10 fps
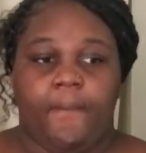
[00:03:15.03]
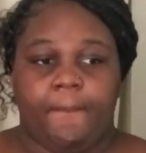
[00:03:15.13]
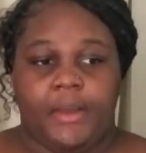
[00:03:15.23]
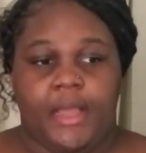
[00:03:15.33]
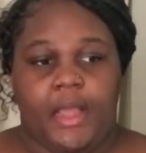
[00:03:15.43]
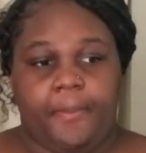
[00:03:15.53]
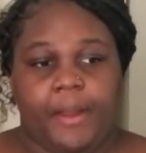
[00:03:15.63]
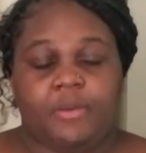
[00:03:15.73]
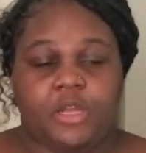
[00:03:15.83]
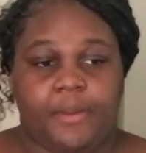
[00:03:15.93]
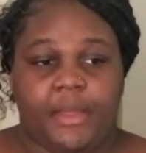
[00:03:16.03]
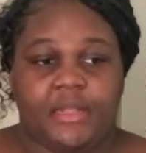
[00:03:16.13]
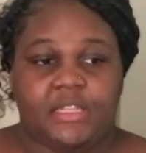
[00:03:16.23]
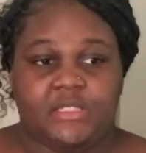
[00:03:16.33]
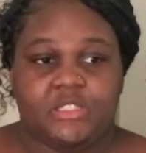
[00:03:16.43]
But I'm probably going to
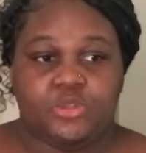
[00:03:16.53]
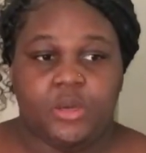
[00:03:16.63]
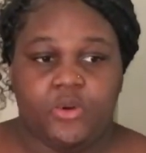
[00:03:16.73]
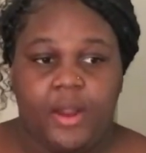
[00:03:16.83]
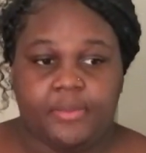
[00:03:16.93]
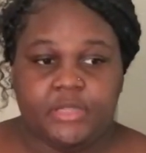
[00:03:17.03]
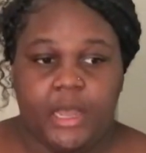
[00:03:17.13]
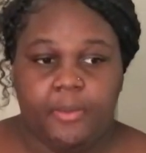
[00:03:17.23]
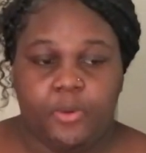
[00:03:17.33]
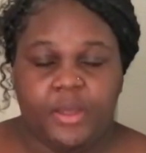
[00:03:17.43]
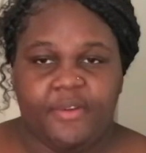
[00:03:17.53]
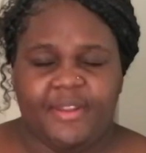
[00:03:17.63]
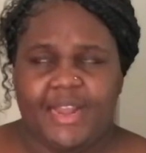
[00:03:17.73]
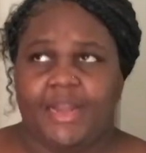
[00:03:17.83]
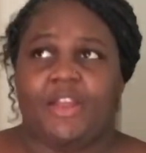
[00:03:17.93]
make this into a crop top or whatever.
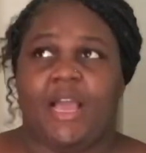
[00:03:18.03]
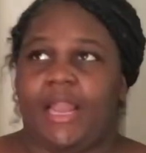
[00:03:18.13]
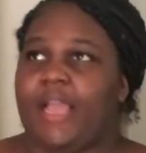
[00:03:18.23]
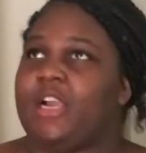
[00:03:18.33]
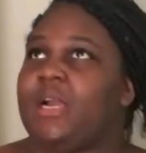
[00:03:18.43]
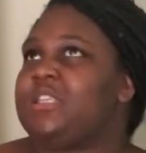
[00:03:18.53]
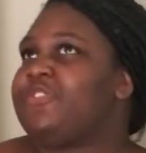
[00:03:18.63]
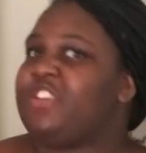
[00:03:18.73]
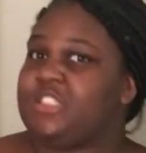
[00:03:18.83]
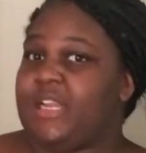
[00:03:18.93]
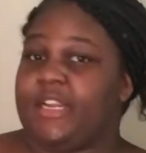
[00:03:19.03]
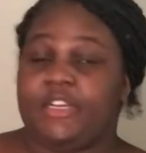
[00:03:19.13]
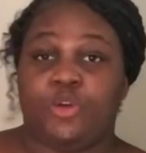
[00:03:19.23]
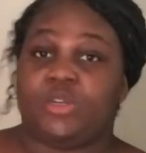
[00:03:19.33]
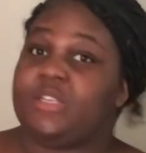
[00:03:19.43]
And I know y'all like, girl, it's freezing out there
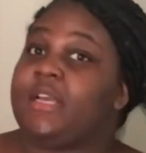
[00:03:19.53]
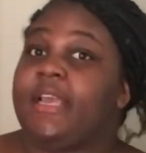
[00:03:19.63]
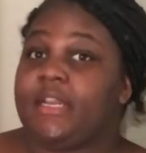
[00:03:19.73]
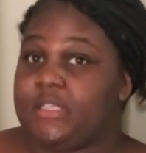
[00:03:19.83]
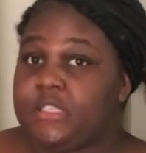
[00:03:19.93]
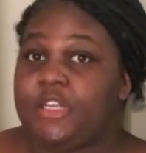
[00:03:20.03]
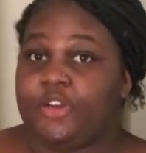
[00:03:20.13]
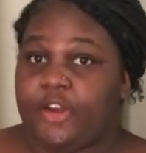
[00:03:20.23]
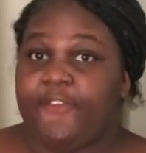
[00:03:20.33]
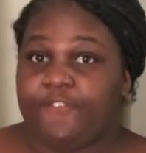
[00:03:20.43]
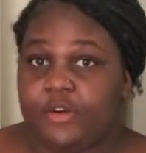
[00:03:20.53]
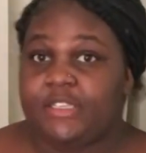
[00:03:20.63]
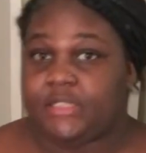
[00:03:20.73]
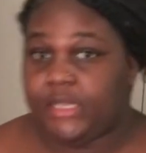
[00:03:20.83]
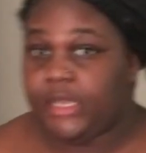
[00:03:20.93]
though because it is literally
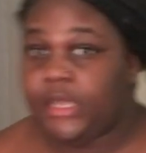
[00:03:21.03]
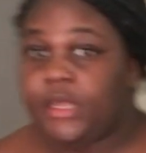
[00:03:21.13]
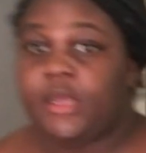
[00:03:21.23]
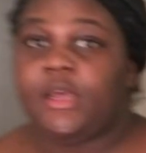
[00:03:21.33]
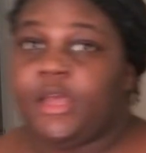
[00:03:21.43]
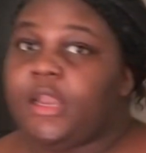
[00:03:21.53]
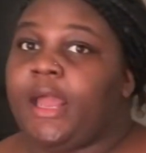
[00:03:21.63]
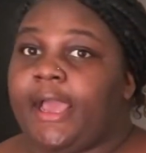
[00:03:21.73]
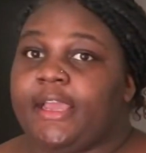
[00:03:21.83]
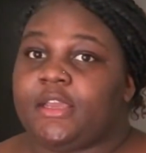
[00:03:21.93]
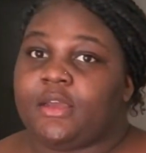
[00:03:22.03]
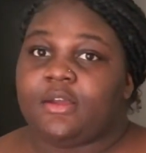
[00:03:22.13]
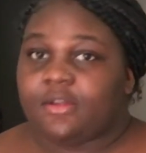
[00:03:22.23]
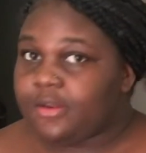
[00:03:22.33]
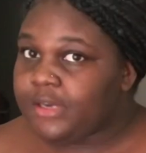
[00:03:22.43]
freezing. Like,
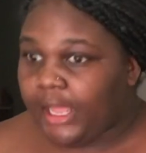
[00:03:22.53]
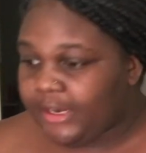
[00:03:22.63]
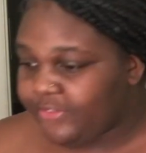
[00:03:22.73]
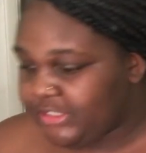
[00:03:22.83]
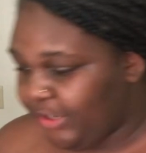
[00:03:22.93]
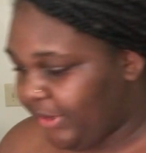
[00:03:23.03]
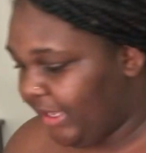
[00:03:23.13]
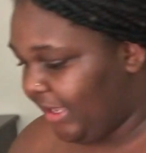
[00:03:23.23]
not even joking.